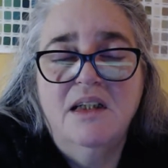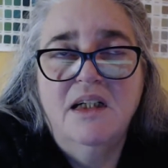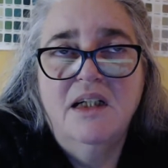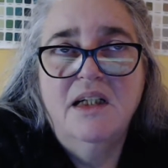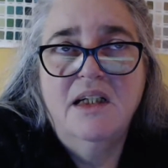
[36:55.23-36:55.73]

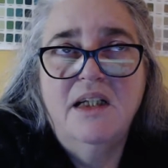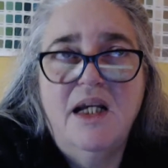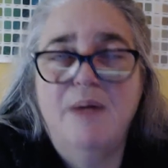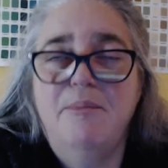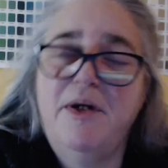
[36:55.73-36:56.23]
And
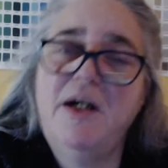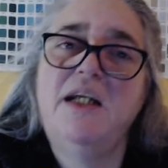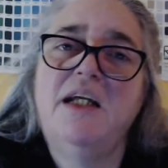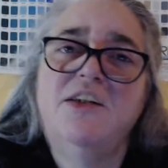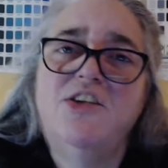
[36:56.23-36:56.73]
I bought
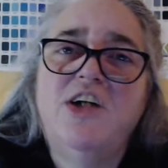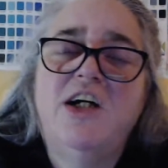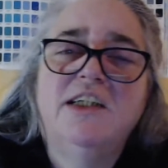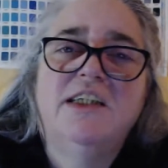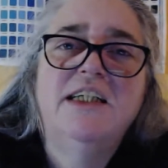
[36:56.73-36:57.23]
a
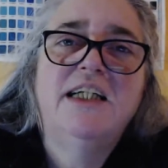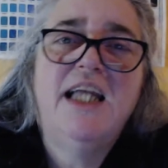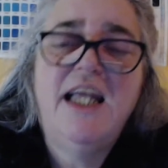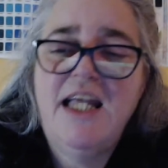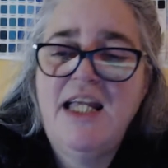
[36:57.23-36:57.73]
chocolate
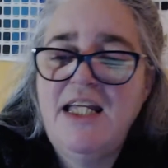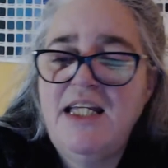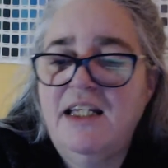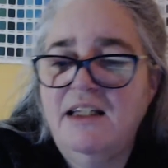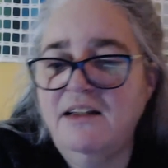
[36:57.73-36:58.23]

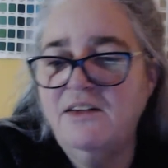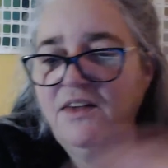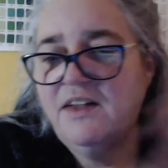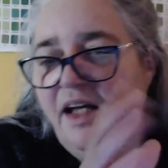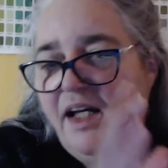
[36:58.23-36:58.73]
cake, a little
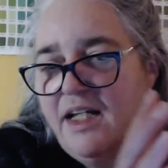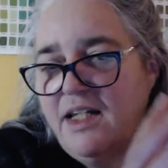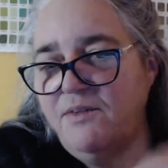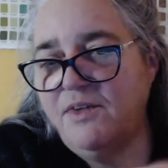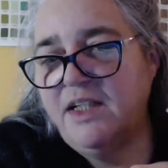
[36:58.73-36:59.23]

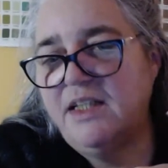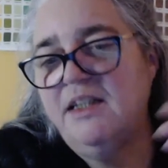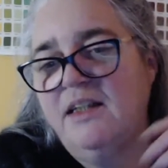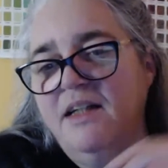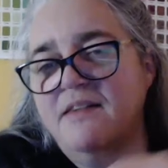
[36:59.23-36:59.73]
tiny
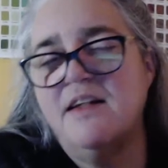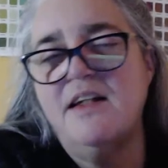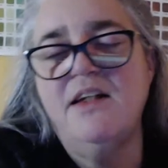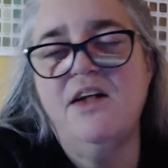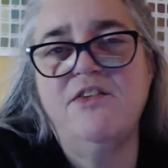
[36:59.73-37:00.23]
one, because I
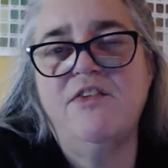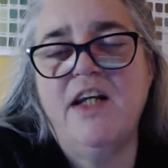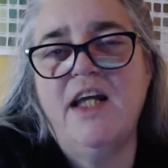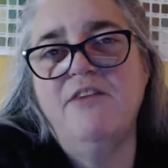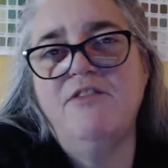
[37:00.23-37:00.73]
didn't know if I'd
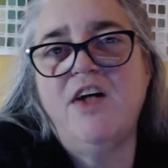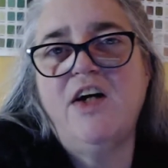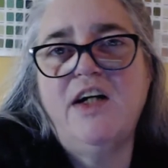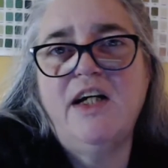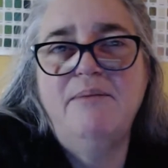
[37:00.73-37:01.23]
have
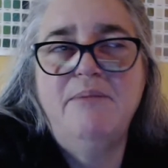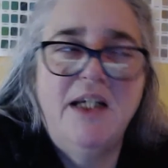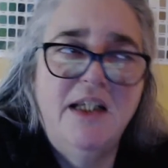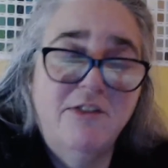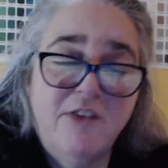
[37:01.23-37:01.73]
time.
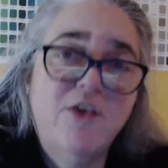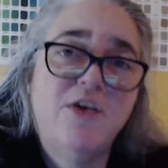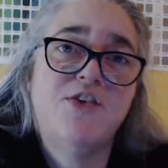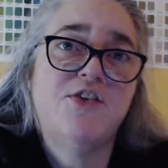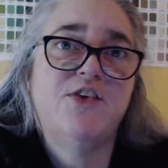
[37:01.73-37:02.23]
And of
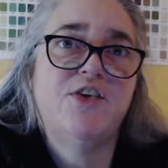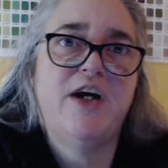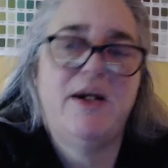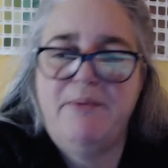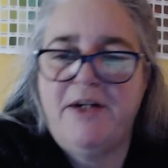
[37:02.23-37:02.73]
course,
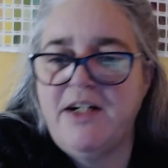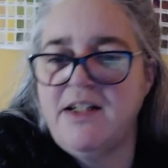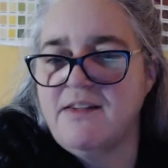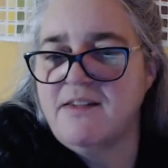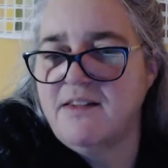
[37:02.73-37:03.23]

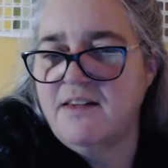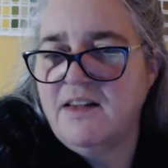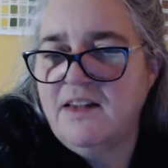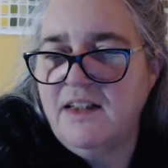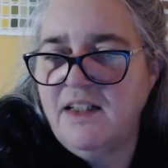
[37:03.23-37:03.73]
cranberries.
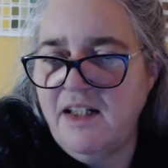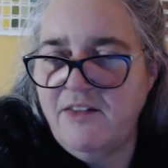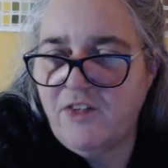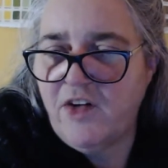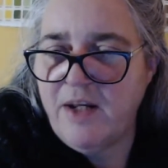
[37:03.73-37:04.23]
Gonna
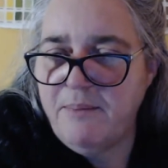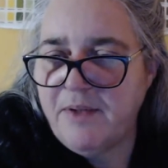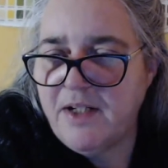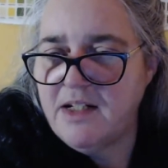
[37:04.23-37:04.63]
have cranberries.